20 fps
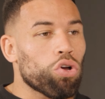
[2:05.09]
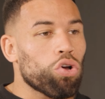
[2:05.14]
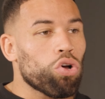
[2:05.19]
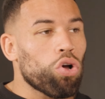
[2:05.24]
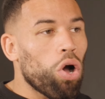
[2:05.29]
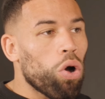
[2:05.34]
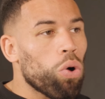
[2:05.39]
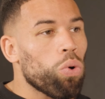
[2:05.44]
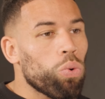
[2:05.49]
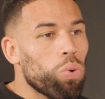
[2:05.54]

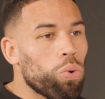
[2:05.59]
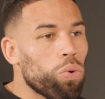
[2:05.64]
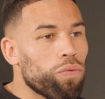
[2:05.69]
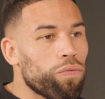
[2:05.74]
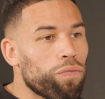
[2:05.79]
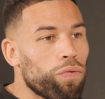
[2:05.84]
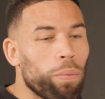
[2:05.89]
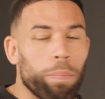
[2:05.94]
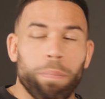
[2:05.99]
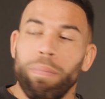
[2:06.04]
goal
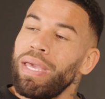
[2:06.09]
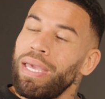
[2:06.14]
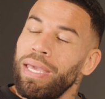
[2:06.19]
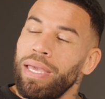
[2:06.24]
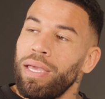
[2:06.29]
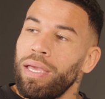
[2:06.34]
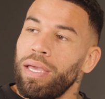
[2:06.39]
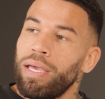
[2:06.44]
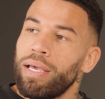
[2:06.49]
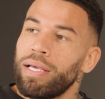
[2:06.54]
for
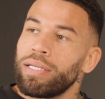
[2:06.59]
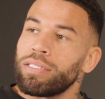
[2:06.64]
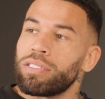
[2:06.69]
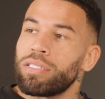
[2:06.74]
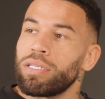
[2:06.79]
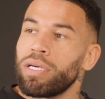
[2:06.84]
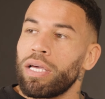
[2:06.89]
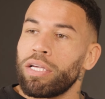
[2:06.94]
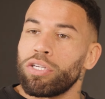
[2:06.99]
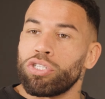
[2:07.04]
me is
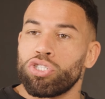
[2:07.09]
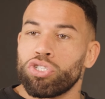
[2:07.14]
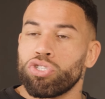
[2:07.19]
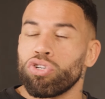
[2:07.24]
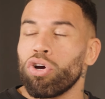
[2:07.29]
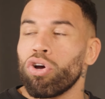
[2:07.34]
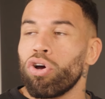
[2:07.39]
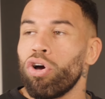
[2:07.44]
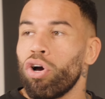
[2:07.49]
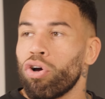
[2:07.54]
to get
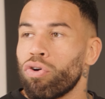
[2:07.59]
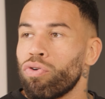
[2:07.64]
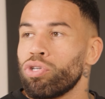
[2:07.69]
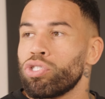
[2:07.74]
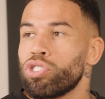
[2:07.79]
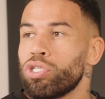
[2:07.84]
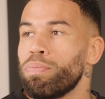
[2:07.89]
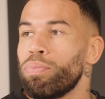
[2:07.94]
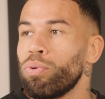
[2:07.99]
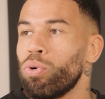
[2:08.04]
stronger
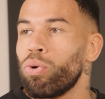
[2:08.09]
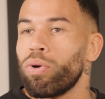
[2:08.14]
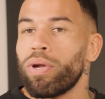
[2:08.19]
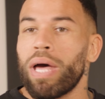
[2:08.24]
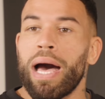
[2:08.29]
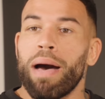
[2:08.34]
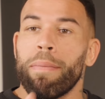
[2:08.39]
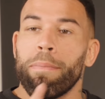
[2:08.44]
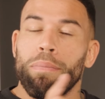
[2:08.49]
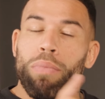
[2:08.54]
across the board
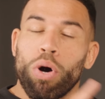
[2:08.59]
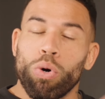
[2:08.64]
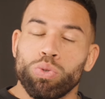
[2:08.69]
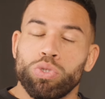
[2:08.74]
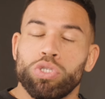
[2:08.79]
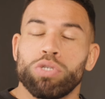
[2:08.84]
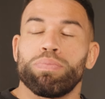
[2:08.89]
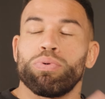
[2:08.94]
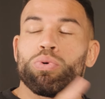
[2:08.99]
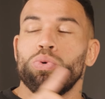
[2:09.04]
at
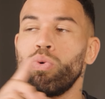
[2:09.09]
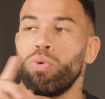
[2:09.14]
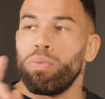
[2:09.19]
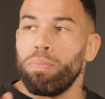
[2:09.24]
multiple